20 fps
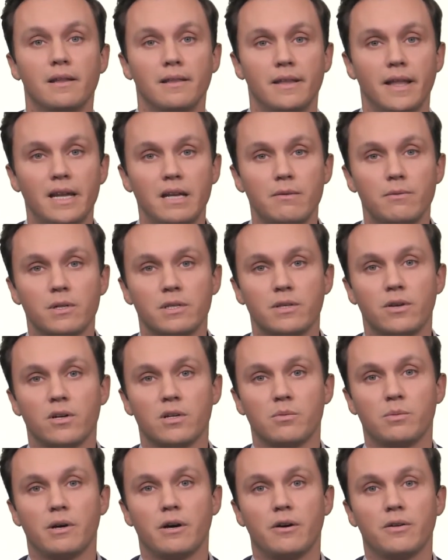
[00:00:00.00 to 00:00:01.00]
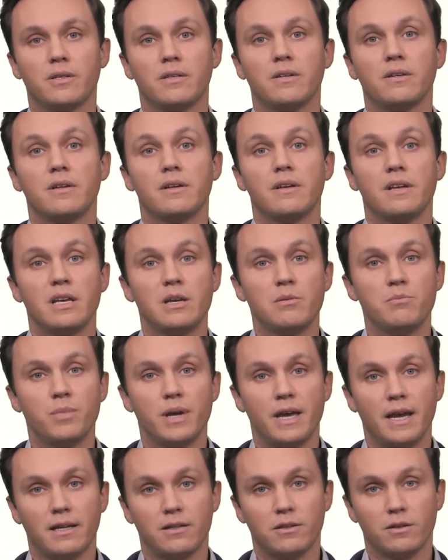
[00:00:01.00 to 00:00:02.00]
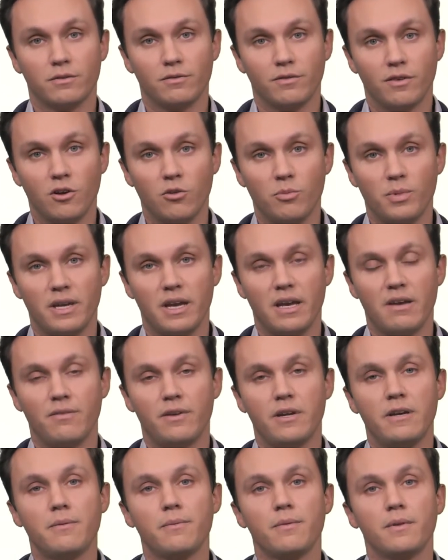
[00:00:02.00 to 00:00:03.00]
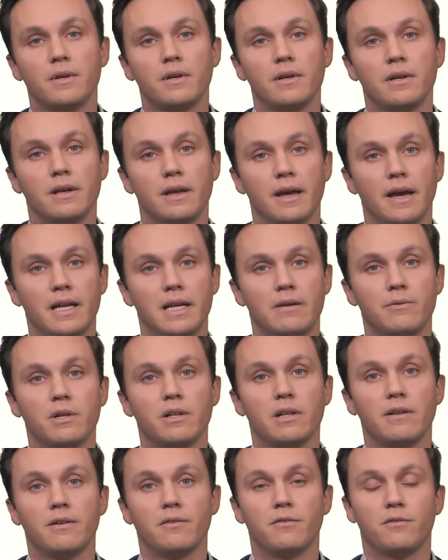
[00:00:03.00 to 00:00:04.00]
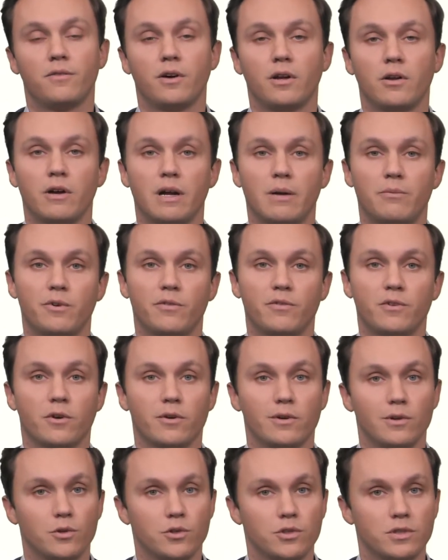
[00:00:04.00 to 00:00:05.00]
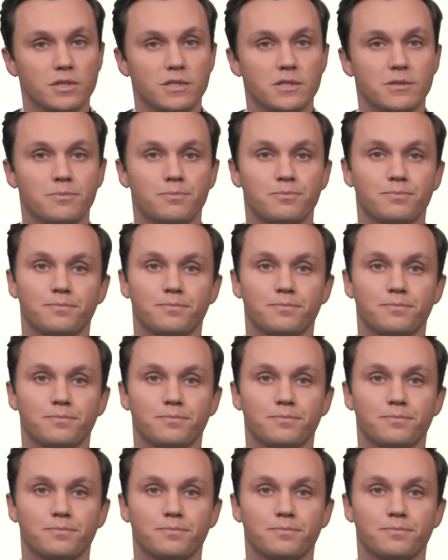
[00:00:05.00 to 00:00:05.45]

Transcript: Then I will talk about impact on flow behavior, and I will follow up with conclusions.